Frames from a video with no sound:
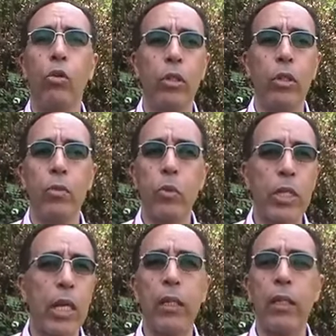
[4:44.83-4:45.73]
or the
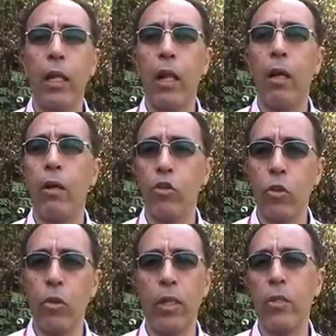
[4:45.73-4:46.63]
society at
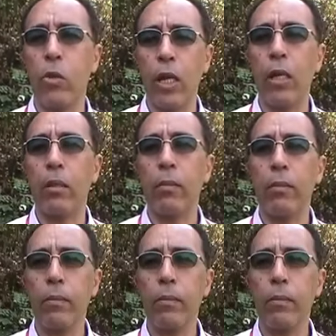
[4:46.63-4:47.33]
large or this or that.